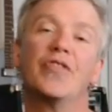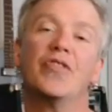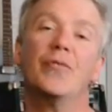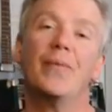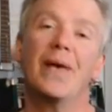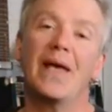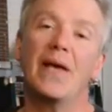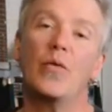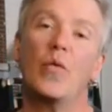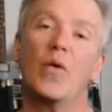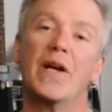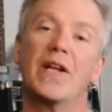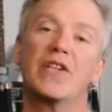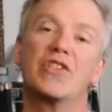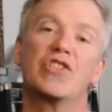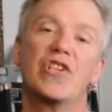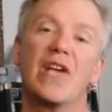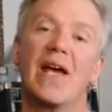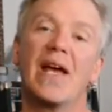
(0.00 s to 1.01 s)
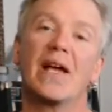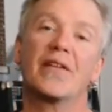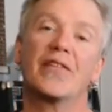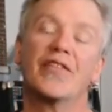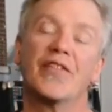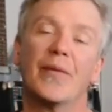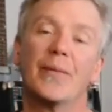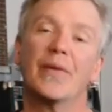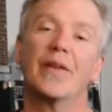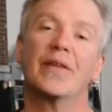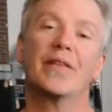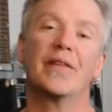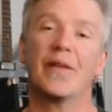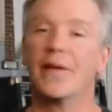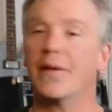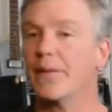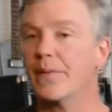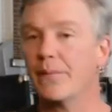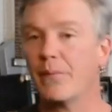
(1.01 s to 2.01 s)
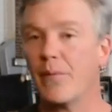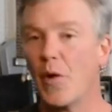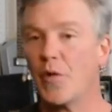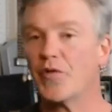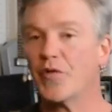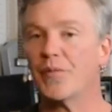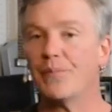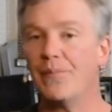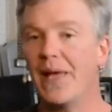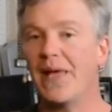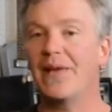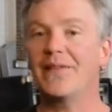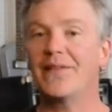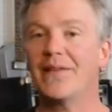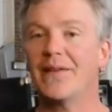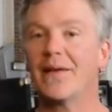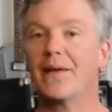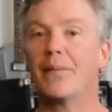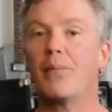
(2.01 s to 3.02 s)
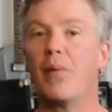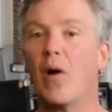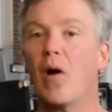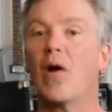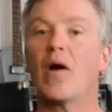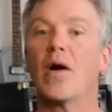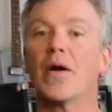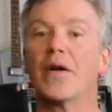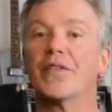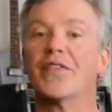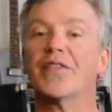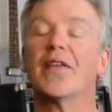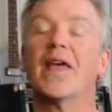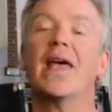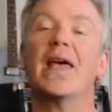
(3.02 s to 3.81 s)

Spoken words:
you may want to check some of the most basic parts